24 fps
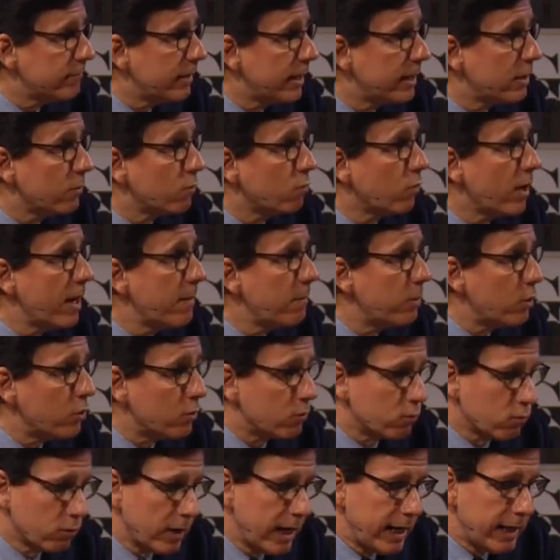and a
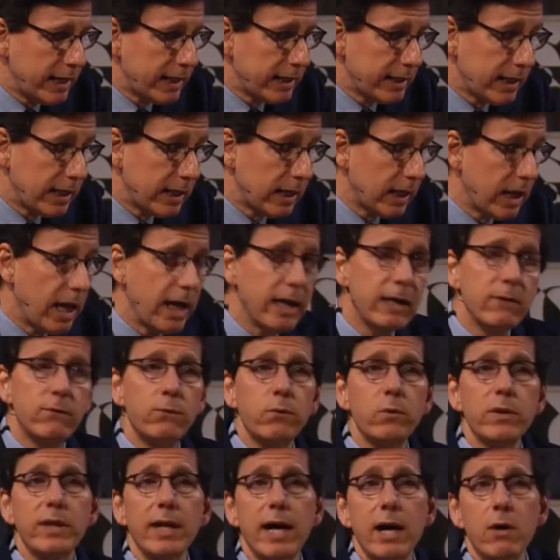rebel, writing that
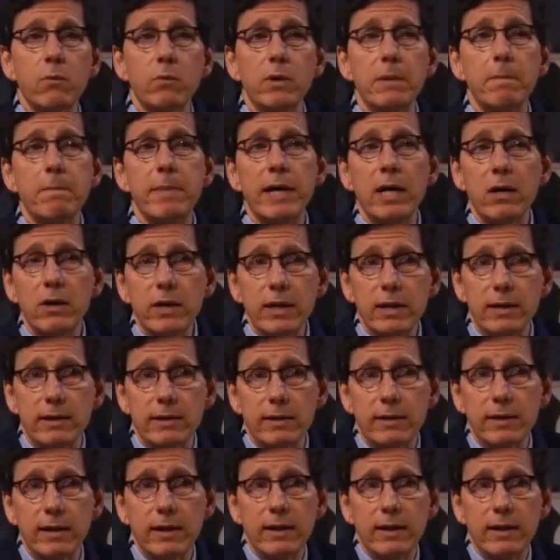life without rebellion